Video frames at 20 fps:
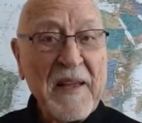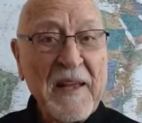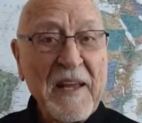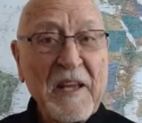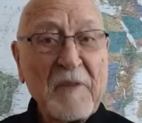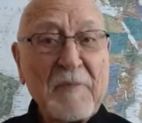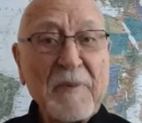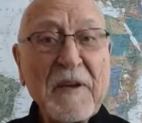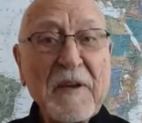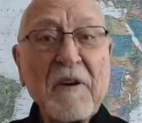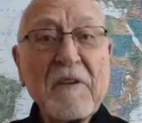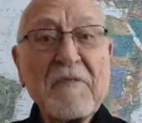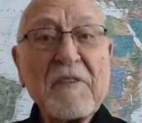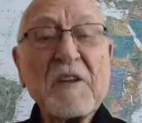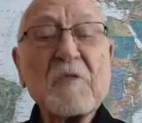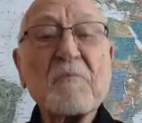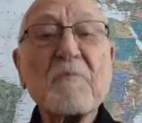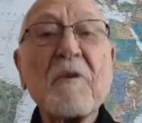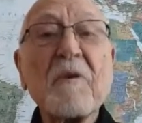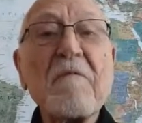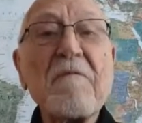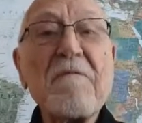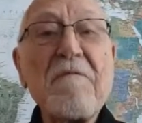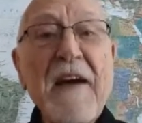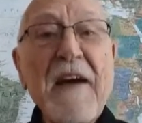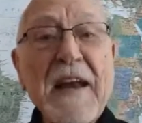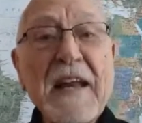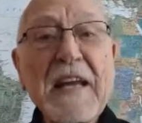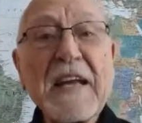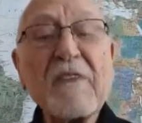is because it's
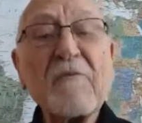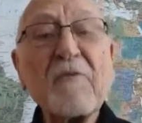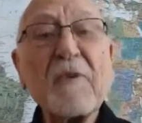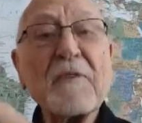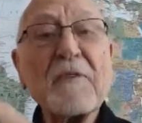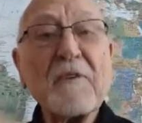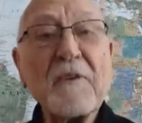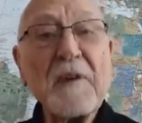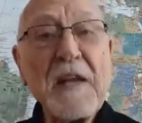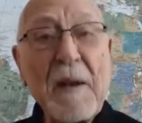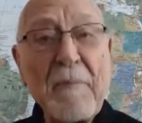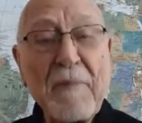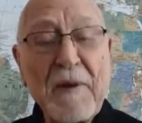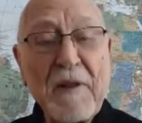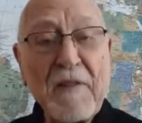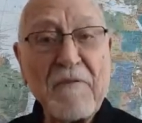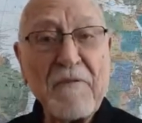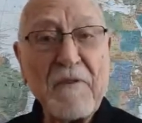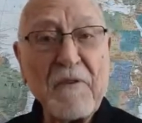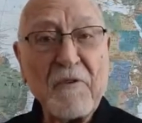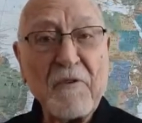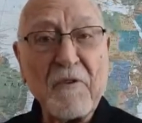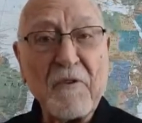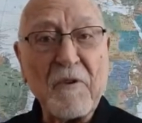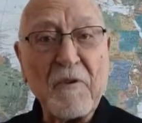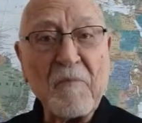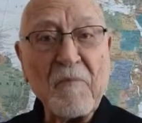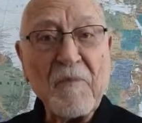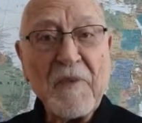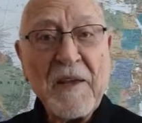prophetic of what's going to happen in the
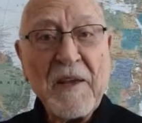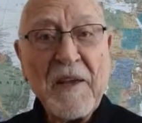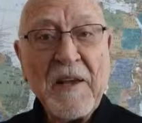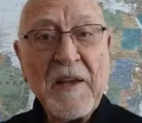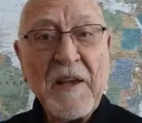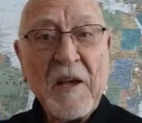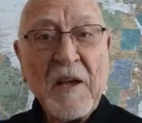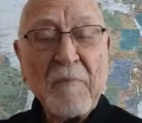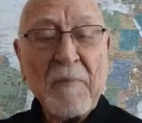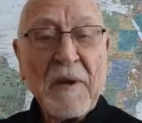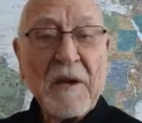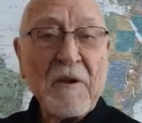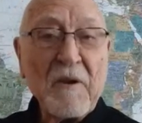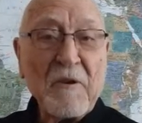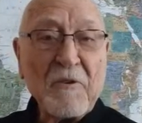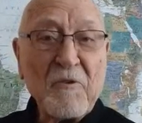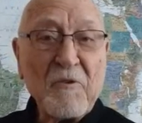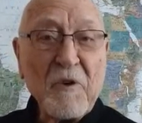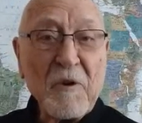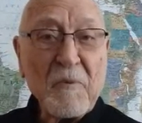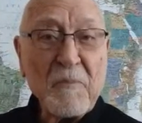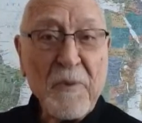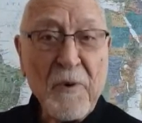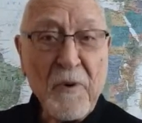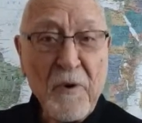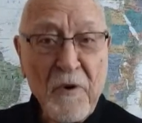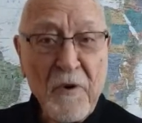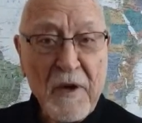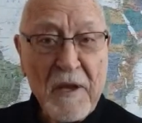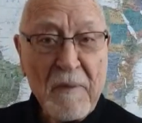future. Because during
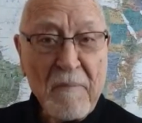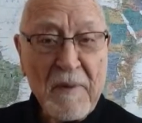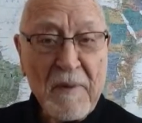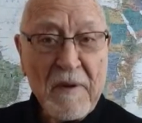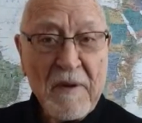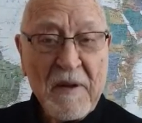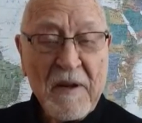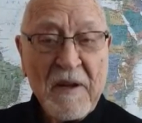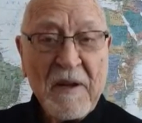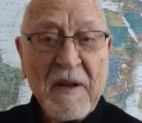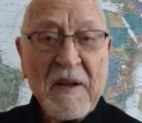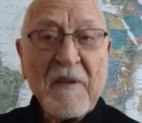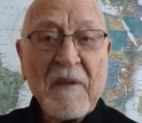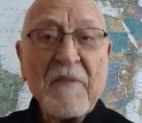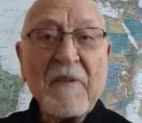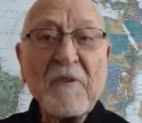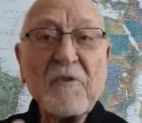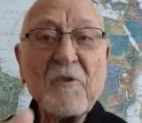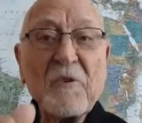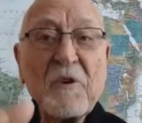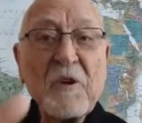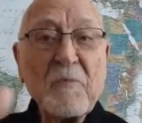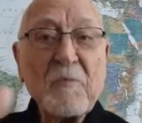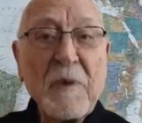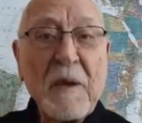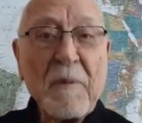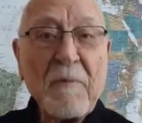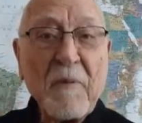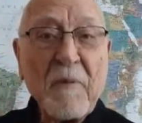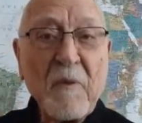Purim, the Jewish
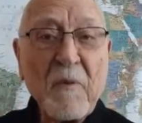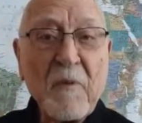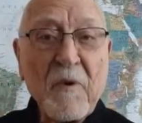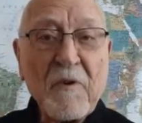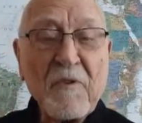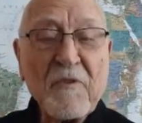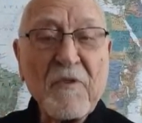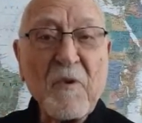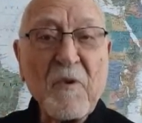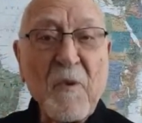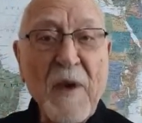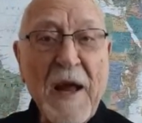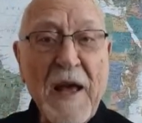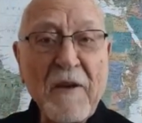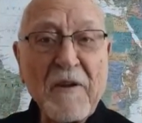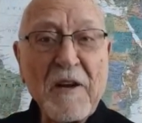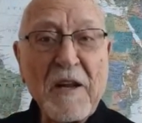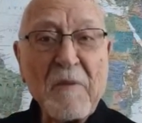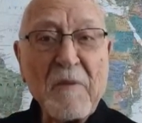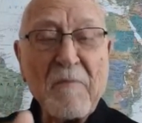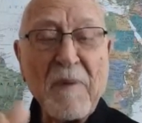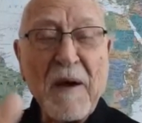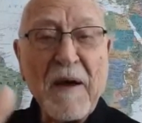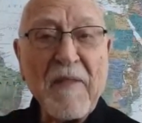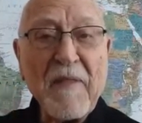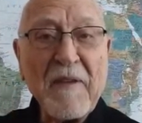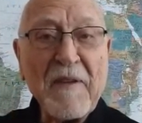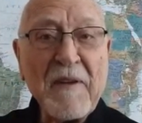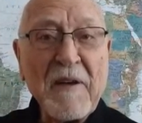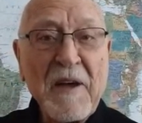people were surrounded by
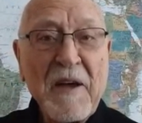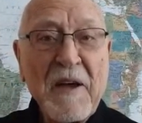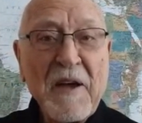the